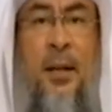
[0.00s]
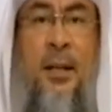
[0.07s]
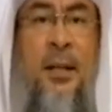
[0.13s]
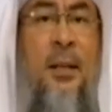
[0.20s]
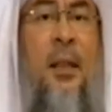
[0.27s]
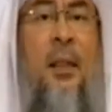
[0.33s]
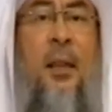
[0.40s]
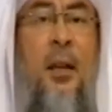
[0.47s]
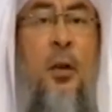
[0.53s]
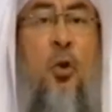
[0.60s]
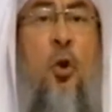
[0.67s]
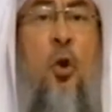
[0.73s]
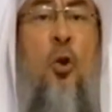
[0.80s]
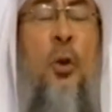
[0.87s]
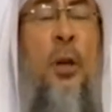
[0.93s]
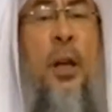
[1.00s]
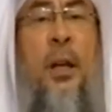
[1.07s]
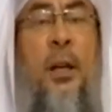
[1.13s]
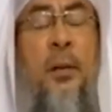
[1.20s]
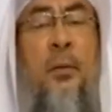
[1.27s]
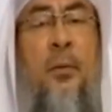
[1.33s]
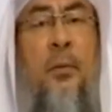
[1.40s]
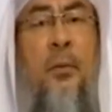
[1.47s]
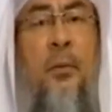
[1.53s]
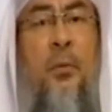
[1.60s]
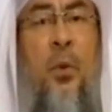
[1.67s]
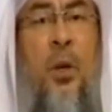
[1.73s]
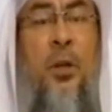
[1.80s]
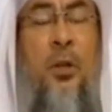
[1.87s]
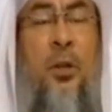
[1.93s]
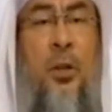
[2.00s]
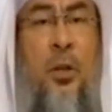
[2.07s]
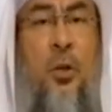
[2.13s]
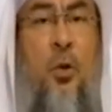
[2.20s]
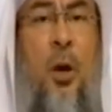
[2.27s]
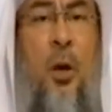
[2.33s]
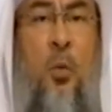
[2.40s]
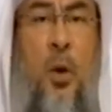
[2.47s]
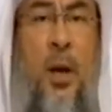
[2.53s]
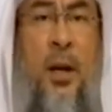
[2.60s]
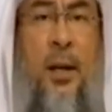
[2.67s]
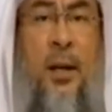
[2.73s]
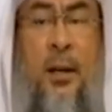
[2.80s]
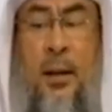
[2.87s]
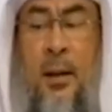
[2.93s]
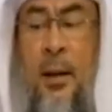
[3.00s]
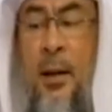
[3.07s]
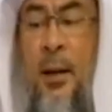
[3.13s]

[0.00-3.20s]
there is nothing wrong in what you are wearing,